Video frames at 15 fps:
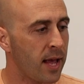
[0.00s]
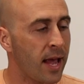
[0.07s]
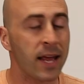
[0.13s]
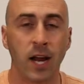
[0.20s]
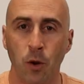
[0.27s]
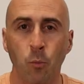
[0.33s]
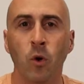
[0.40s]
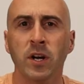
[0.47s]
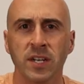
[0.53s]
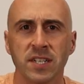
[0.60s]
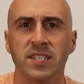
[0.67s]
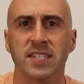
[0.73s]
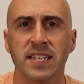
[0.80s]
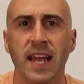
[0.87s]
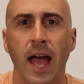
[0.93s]
And I wanted
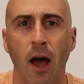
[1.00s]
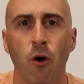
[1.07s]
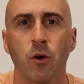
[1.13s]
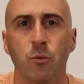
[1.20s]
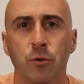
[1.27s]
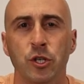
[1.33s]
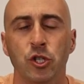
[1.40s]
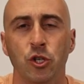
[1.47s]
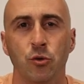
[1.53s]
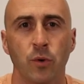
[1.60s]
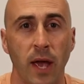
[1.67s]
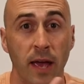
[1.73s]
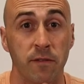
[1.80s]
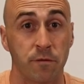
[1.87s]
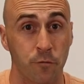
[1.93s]
to see how it would do
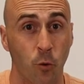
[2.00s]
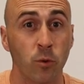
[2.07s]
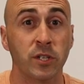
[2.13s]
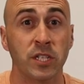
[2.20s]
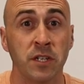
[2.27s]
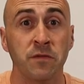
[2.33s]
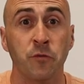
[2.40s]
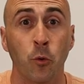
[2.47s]
at fourteen